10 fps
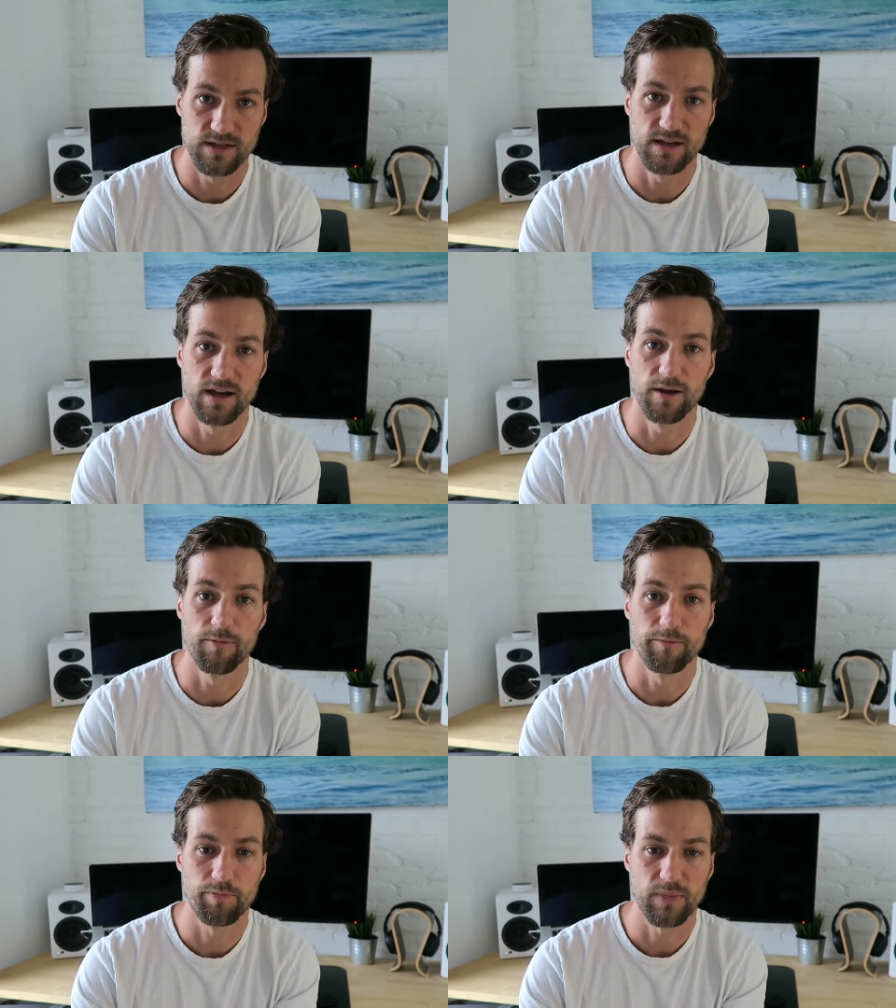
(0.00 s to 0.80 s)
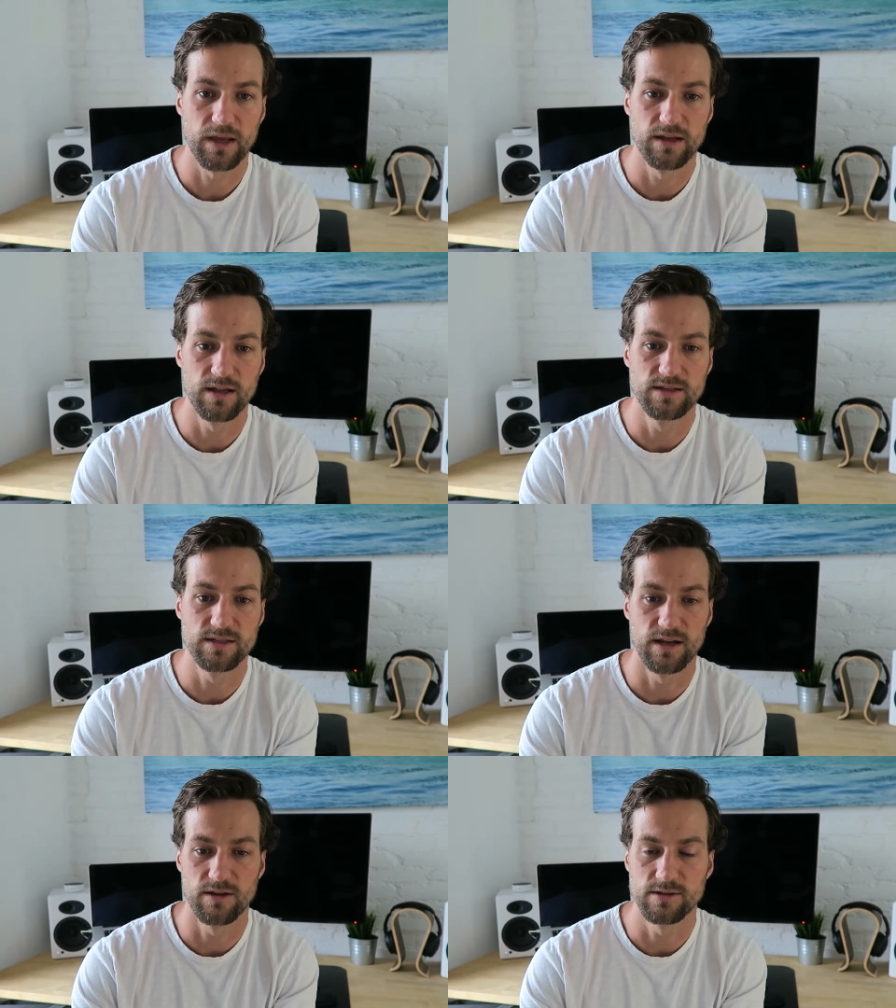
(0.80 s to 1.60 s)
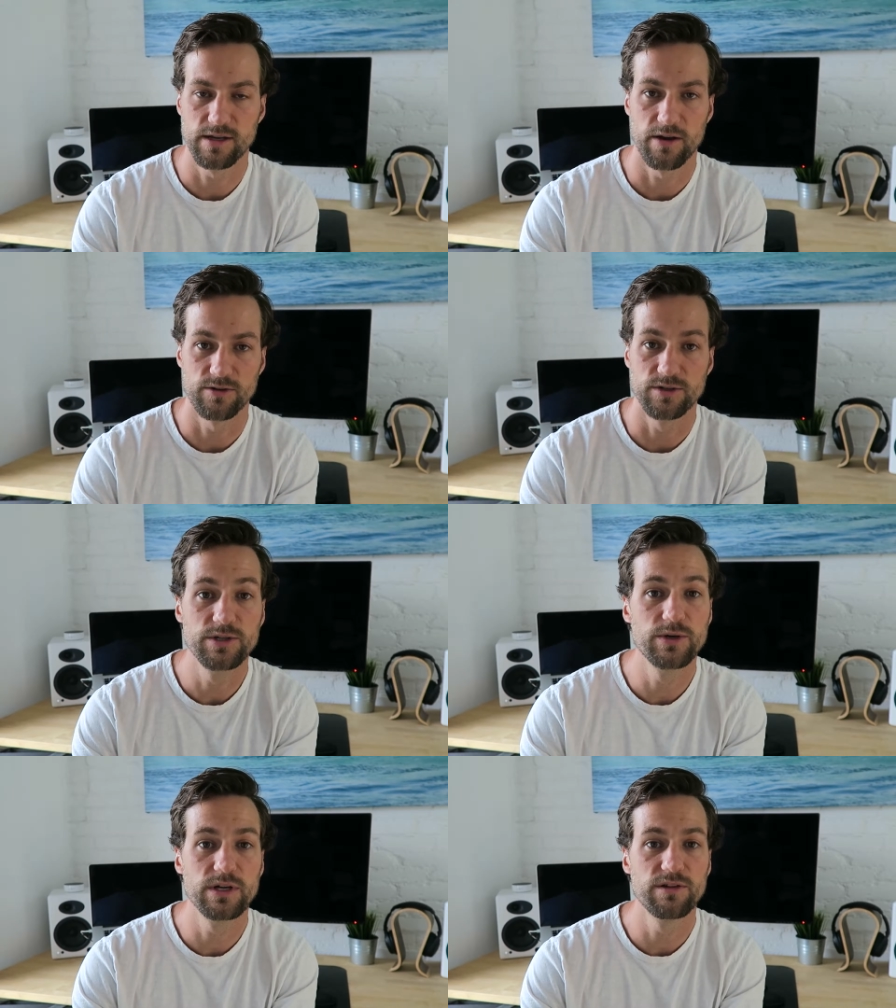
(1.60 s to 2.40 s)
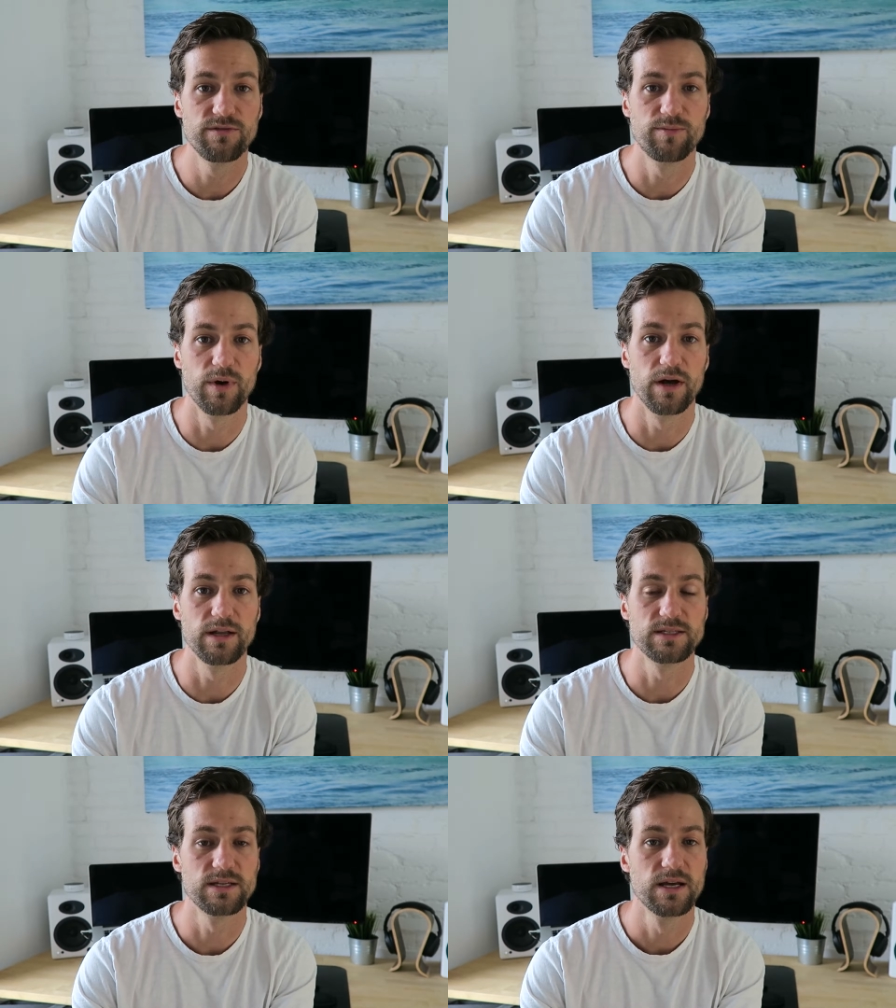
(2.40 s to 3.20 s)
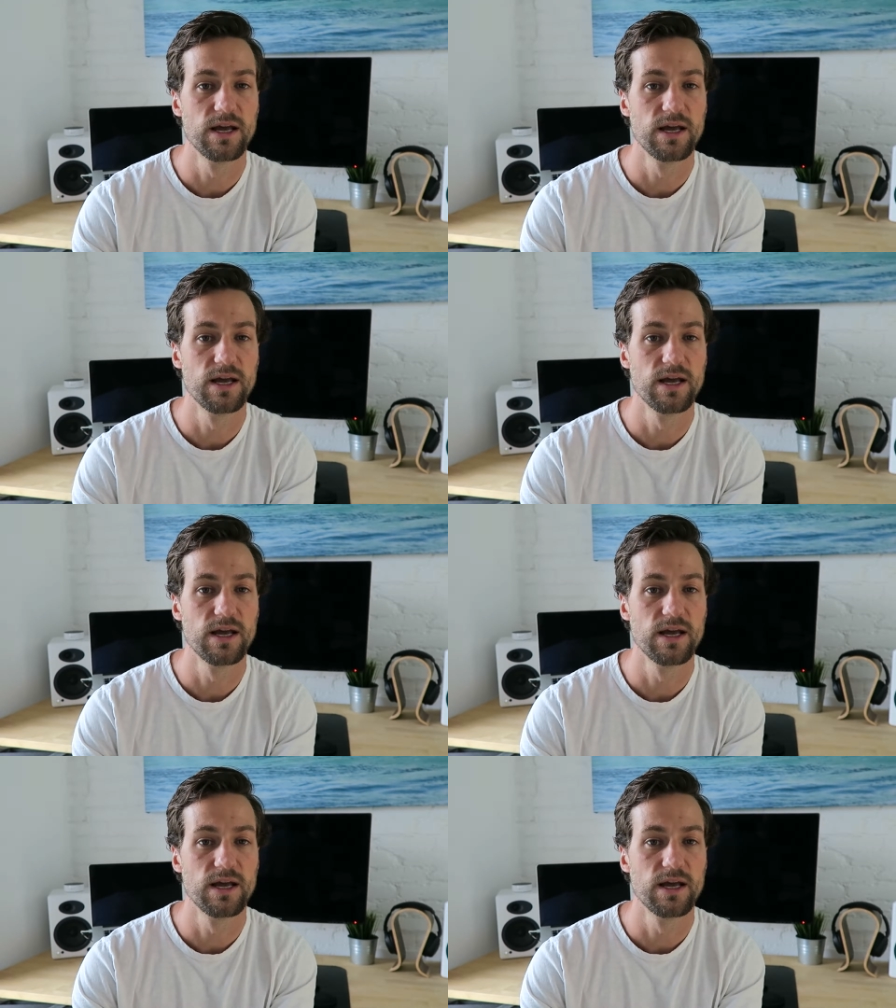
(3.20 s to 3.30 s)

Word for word: Um, it sounds counterintuitive, but